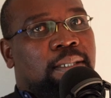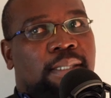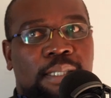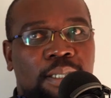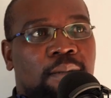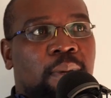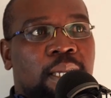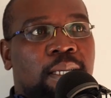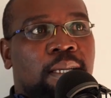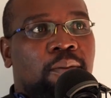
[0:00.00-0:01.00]
decision
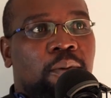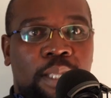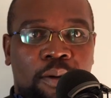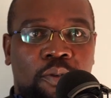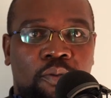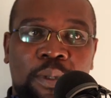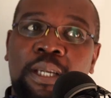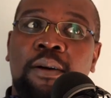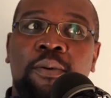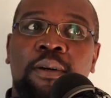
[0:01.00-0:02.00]
making without you
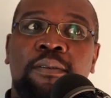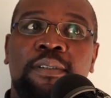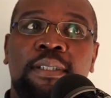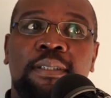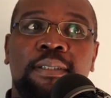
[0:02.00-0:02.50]
being aware of it.